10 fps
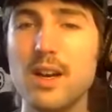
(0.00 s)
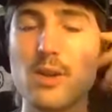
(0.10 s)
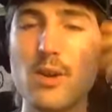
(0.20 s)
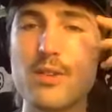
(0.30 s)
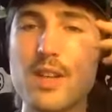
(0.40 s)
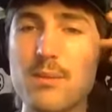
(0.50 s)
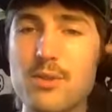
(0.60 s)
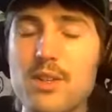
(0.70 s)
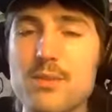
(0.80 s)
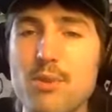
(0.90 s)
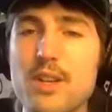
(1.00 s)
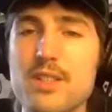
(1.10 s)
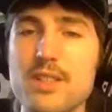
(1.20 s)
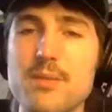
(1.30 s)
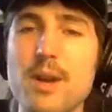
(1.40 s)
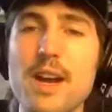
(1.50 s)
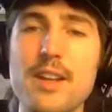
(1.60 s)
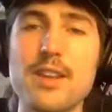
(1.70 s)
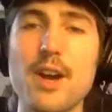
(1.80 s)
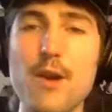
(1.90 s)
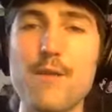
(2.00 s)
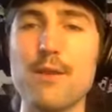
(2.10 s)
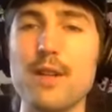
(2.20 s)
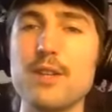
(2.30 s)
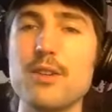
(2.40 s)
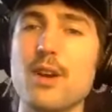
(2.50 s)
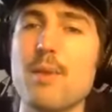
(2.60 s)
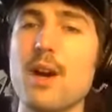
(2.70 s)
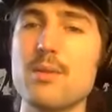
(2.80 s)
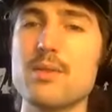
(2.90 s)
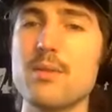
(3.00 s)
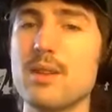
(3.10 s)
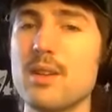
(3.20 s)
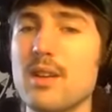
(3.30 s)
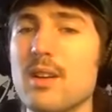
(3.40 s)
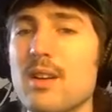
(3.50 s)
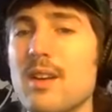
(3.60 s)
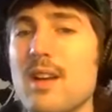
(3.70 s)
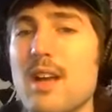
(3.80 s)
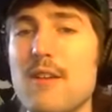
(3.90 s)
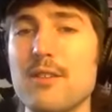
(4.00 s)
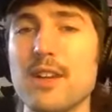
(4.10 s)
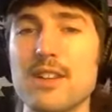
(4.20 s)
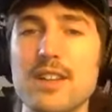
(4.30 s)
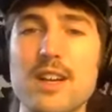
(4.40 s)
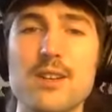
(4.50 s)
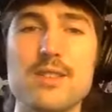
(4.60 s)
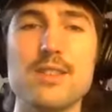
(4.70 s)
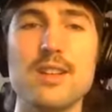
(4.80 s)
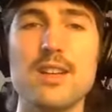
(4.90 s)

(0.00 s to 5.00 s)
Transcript: concepts or inspirations in my head that hopefully you come out with something that, if nothing else,